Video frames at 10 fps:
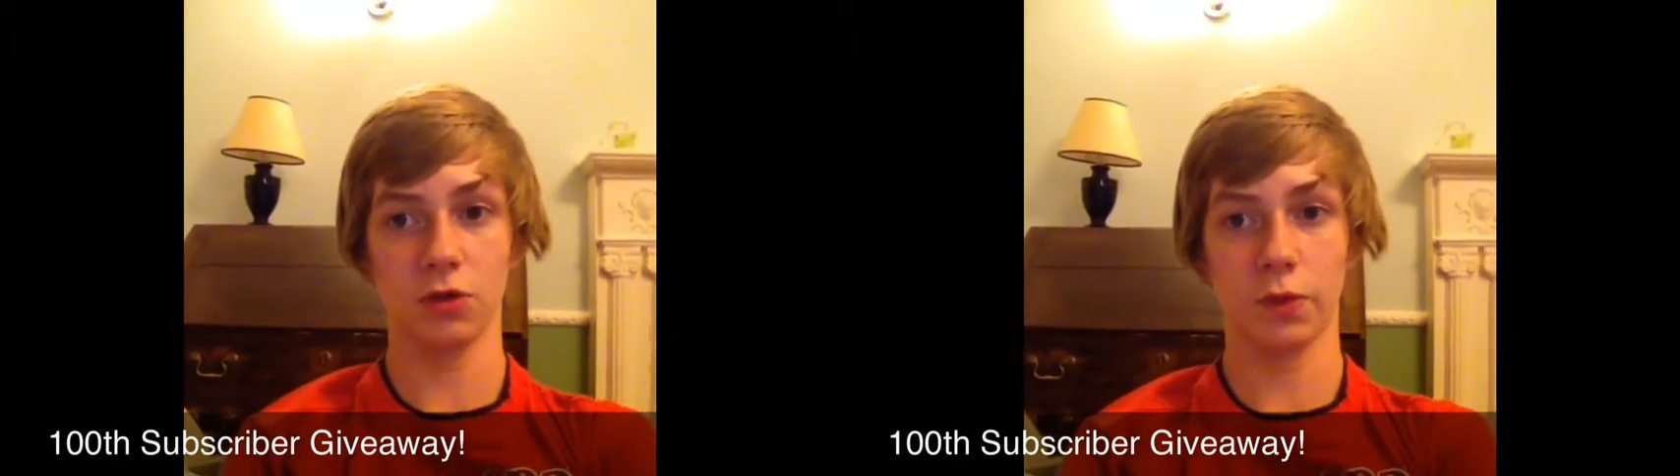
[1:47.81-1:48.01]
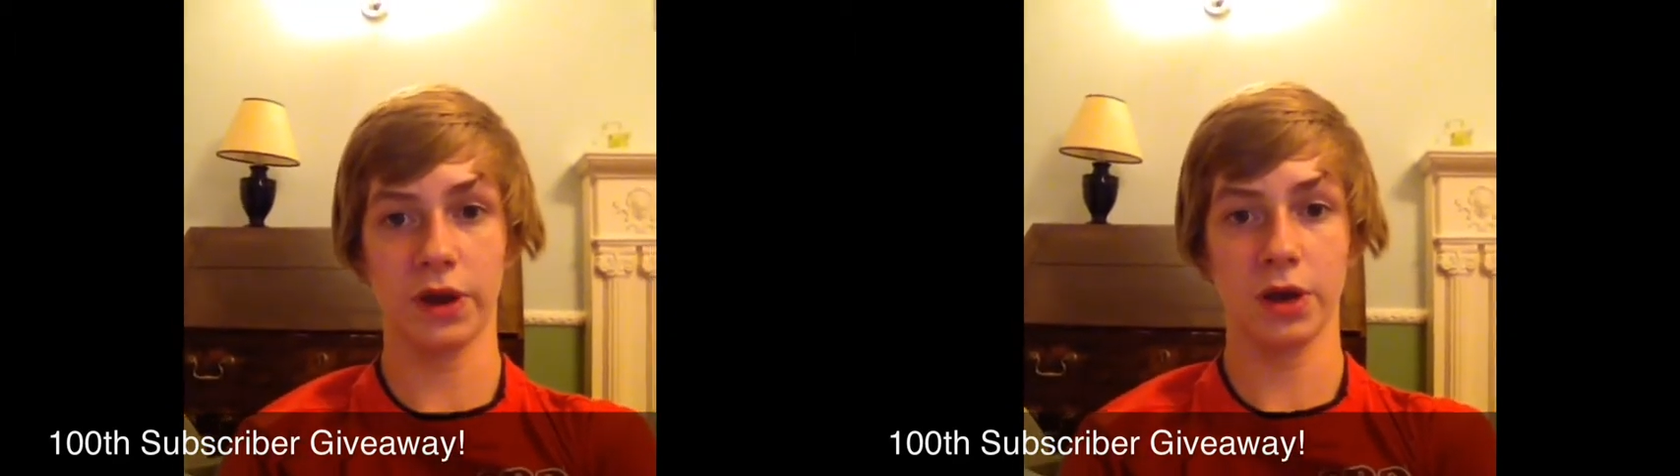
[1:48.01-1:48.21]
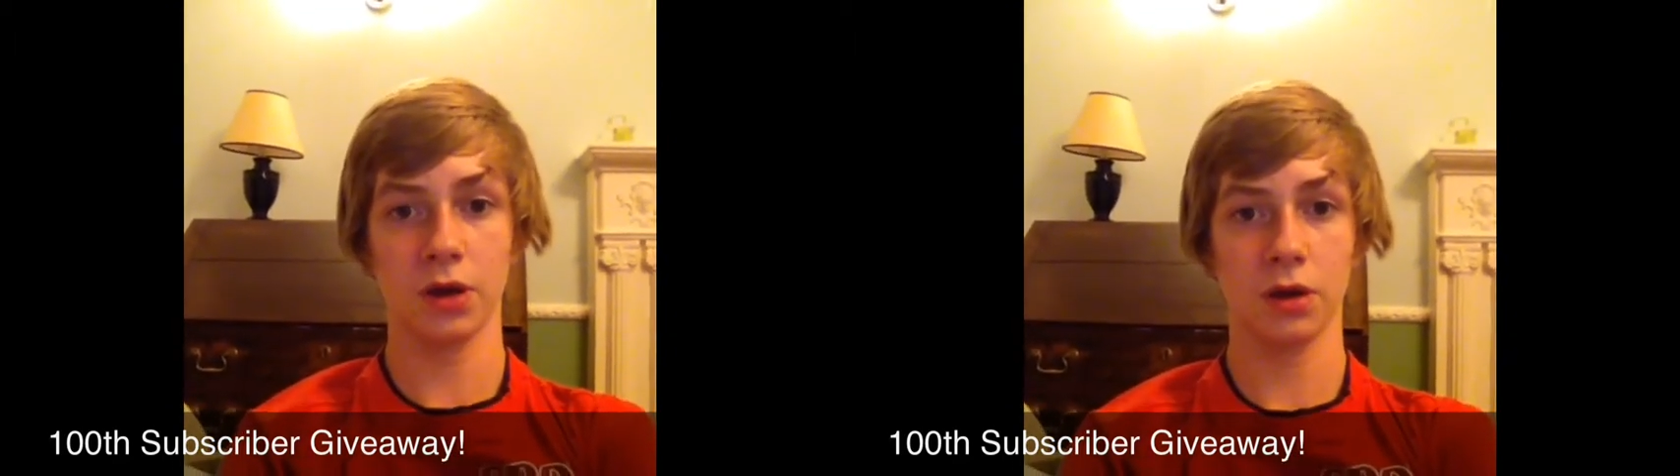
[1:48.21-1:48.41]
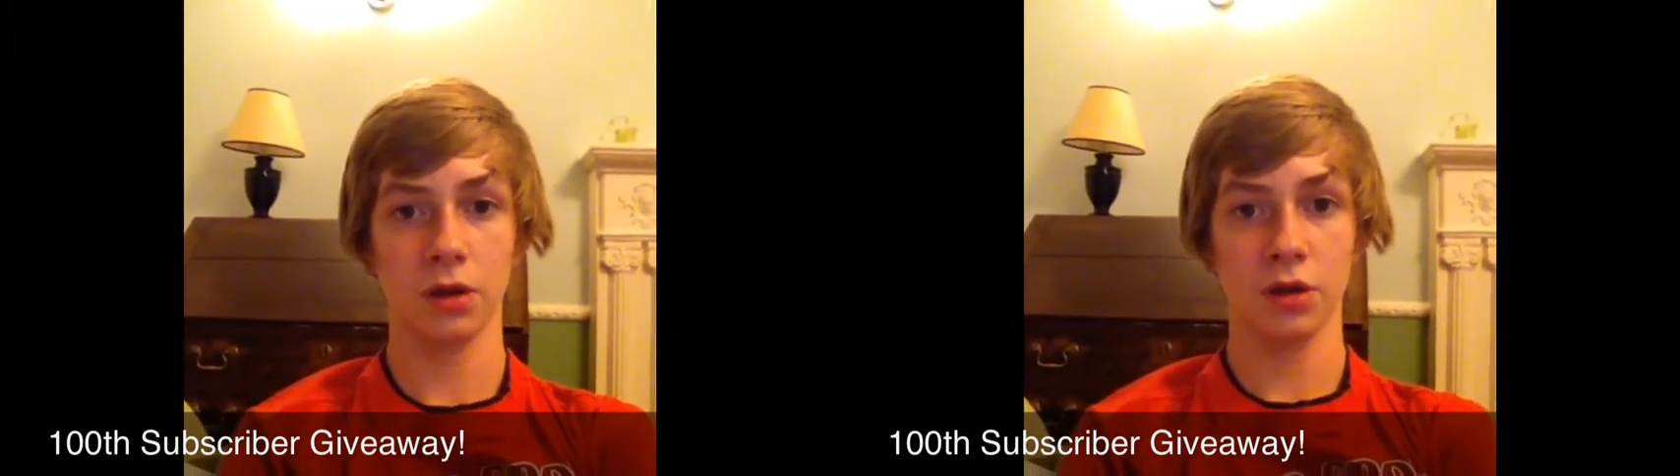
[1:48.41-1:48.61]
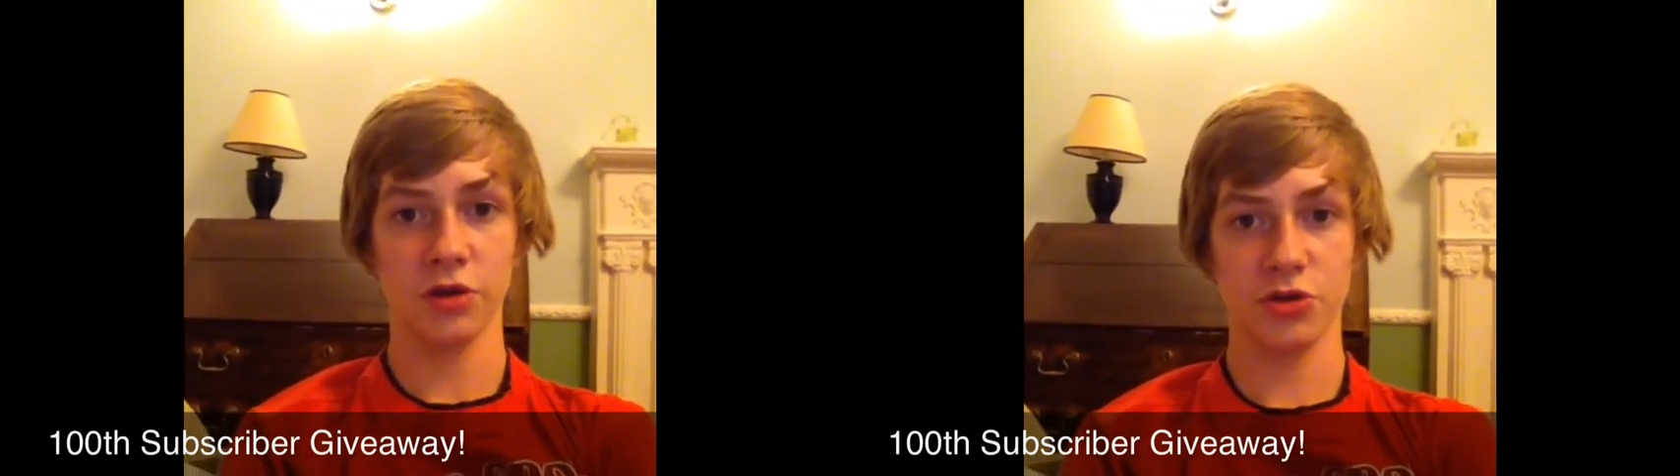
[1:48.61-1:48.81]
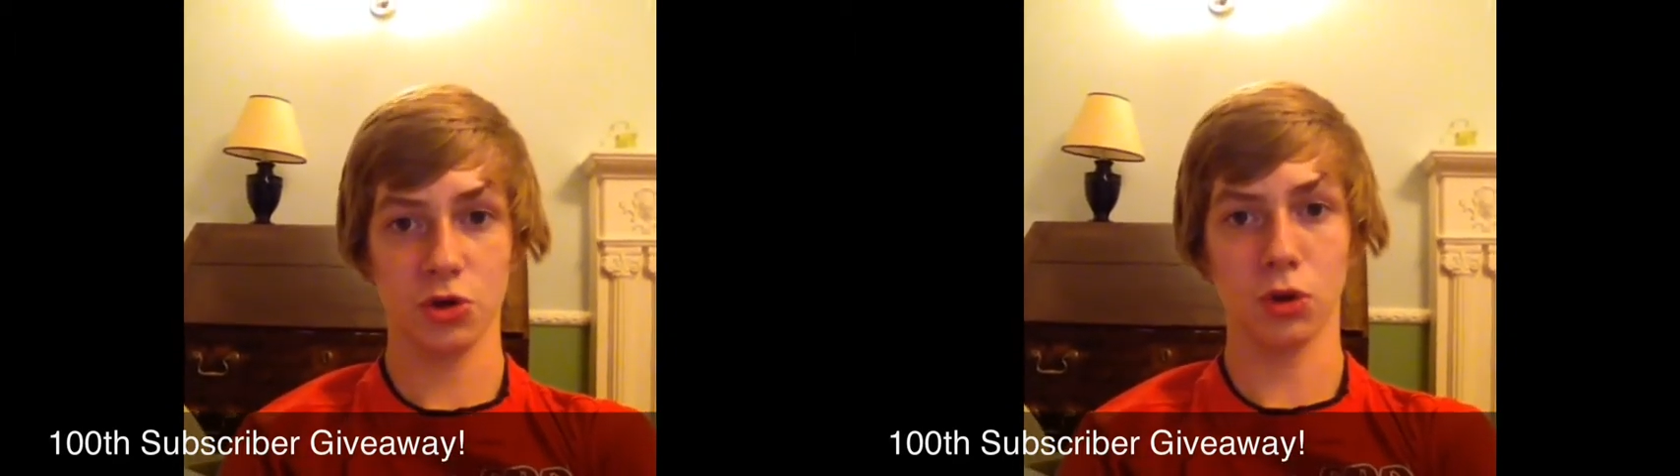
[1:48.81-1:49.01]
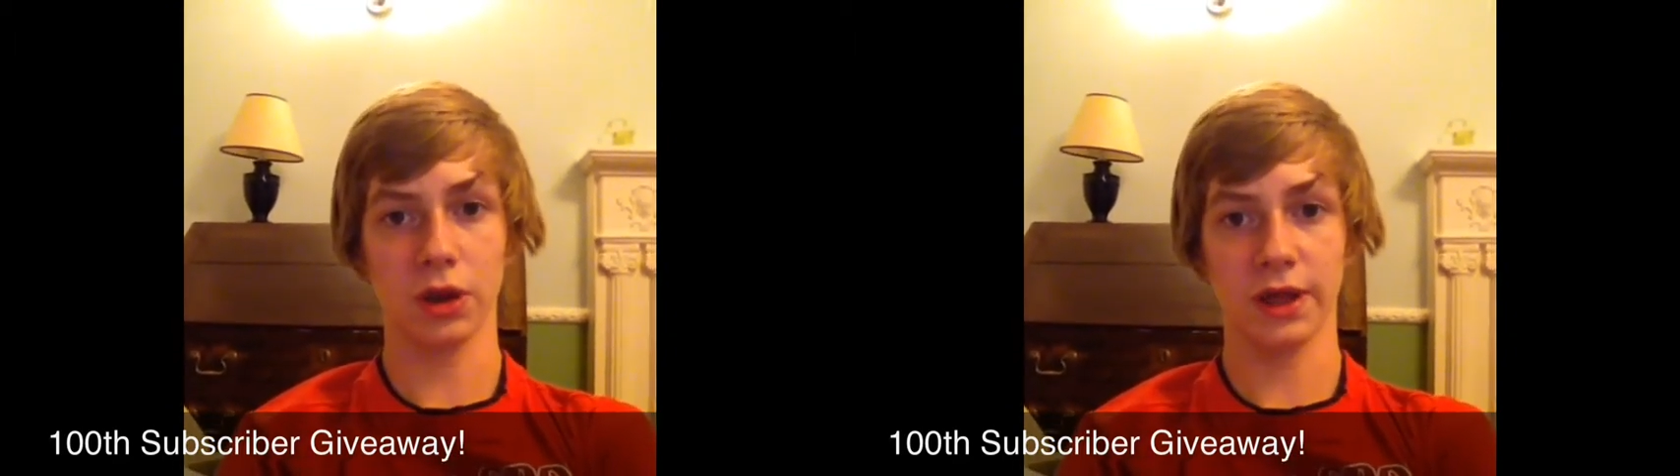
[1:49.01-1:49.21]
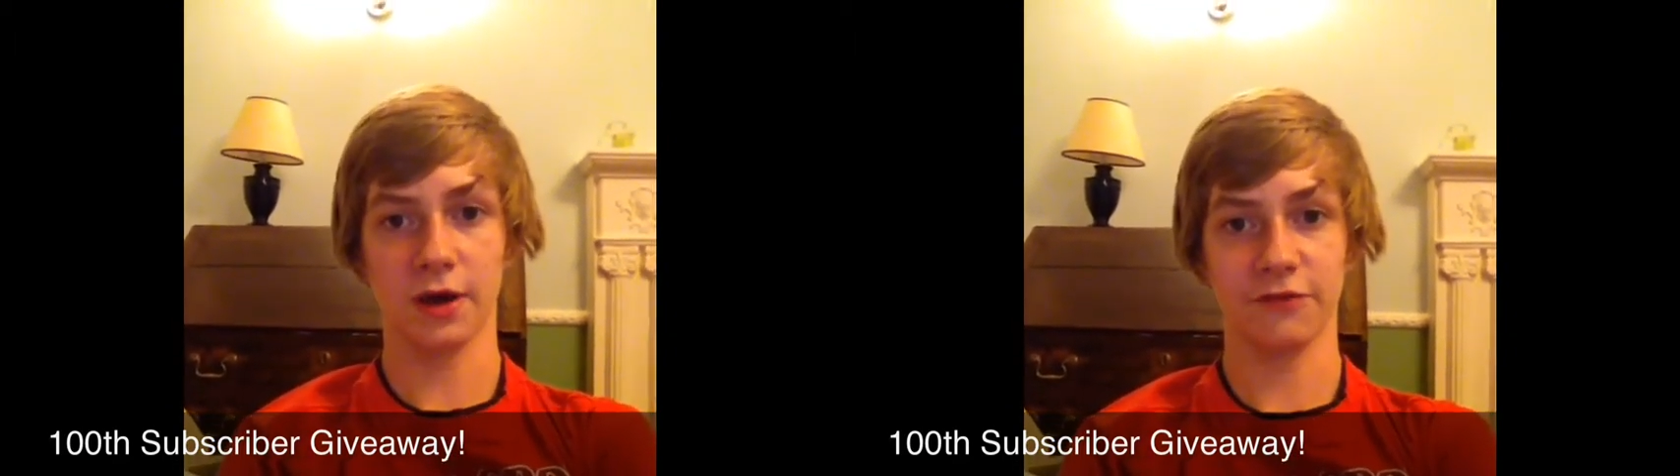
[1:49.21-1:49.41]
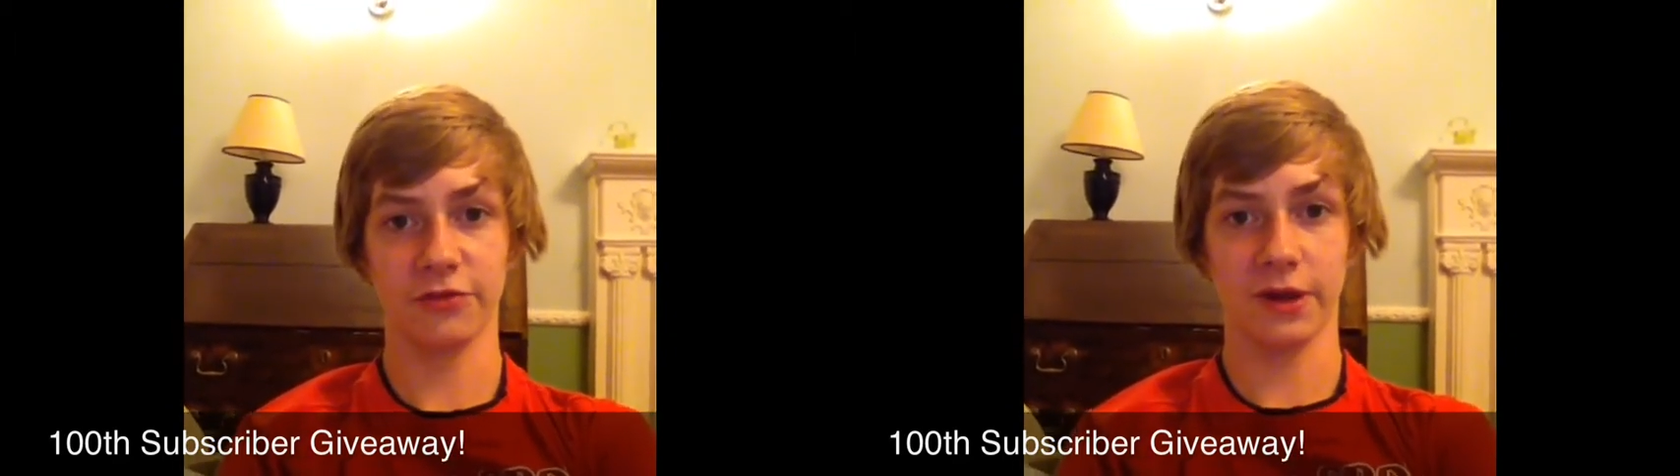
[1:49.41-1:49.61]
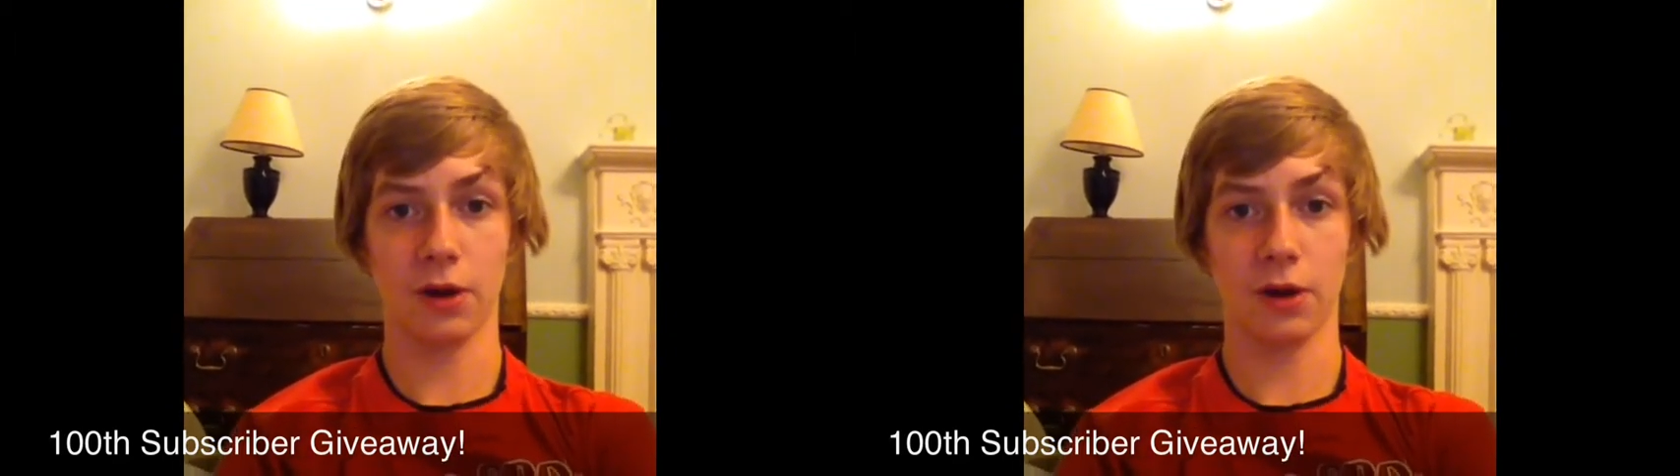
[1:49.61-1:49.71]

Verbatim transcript: winner shortly after that.